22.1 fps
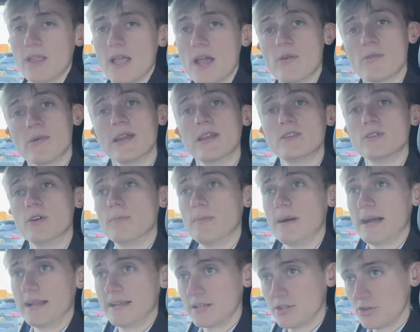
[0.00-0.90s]
I really don't
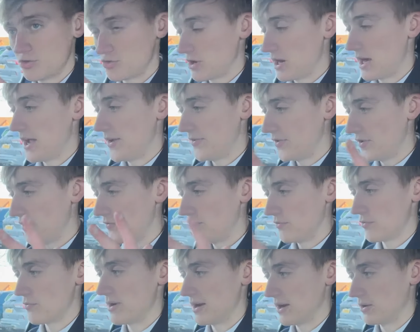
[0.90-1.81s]
mind driving
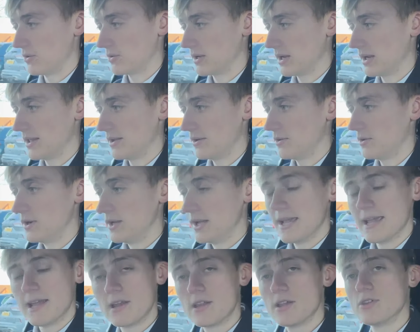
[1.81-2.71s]
the Renault Clio.
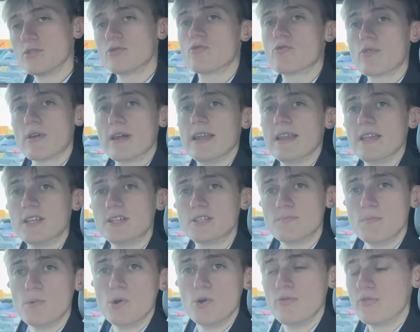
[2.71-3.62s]
It is really
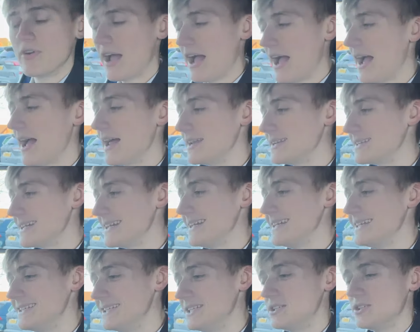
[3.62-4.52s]
smooth and
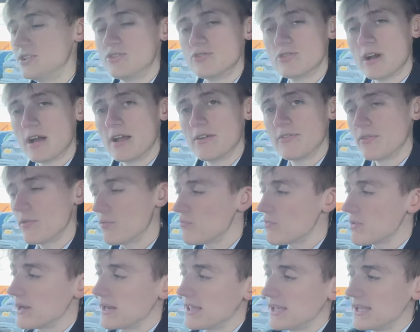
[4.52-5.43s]
easy to drive,
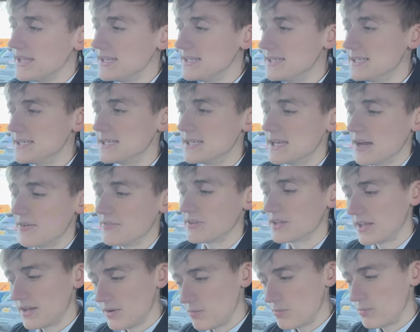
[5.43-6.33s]
really easy to
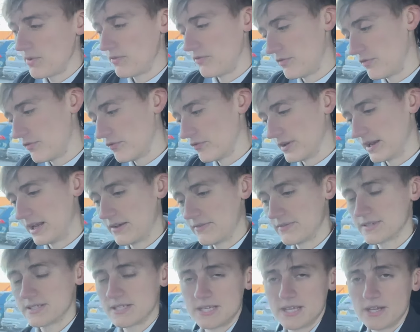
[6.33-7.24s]
navigate with the
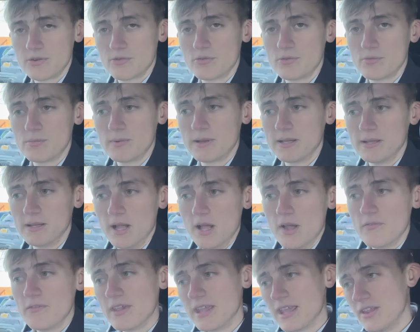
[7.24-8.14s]
leather steering wheel.
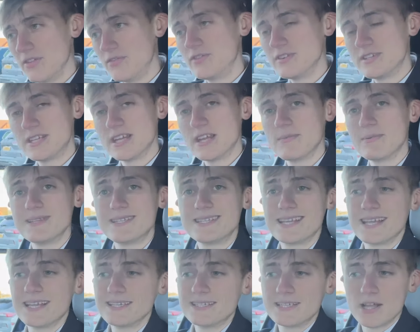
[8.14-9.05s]
The infotainment
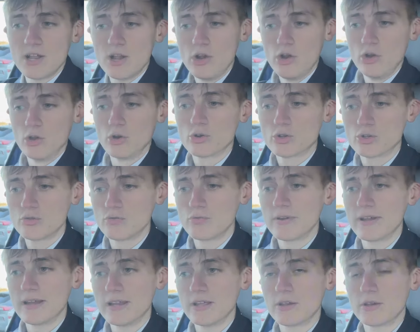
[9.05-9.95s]
centre looks
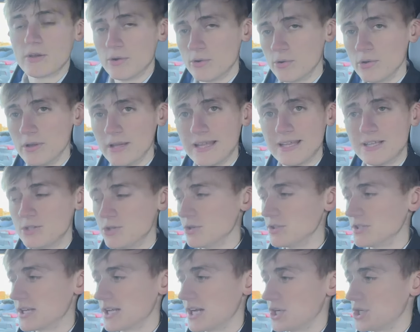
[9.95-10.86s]
really cool. It
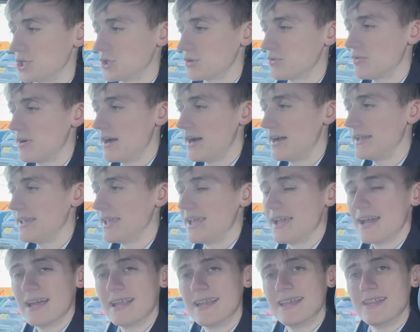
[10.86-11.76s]
does catch your eye
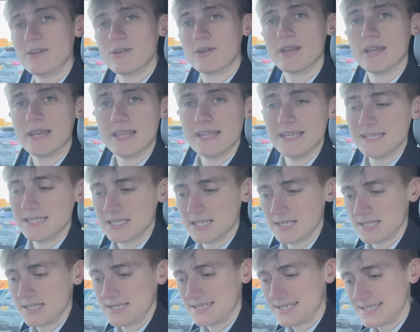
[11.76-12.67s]
and you can
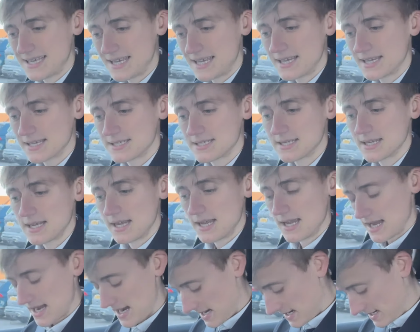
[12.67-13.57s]
easily see it.
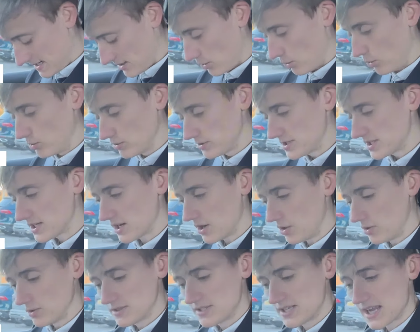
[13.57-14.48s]
And all
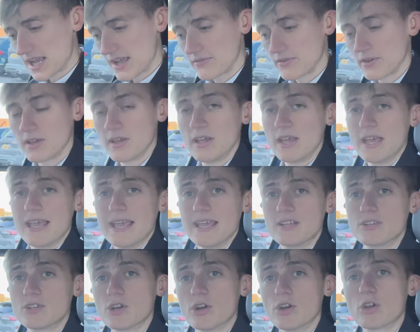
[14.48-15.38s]
altogether,
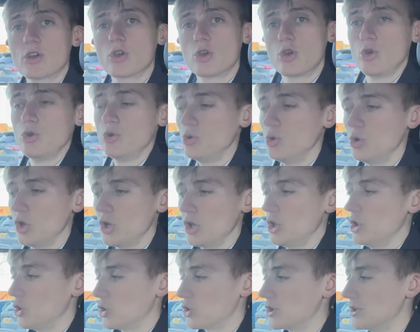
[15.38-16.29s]
it's got a cool
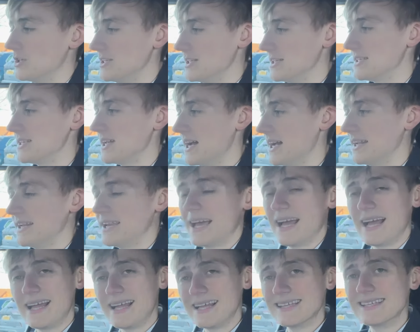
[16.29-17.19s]
looking design,
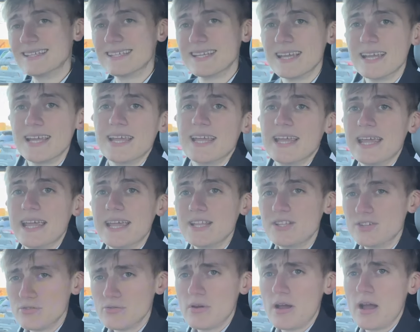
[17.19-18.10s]
and
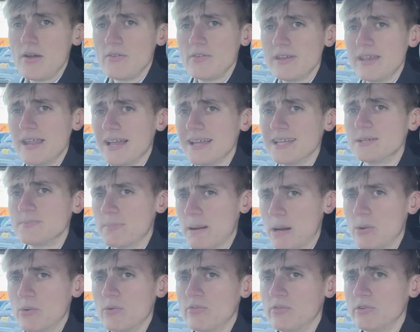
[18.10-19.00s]
it's a rather nice,
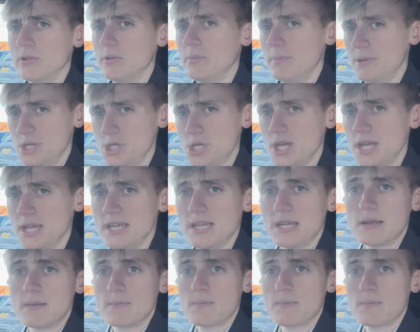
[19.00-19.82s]
powerful machine.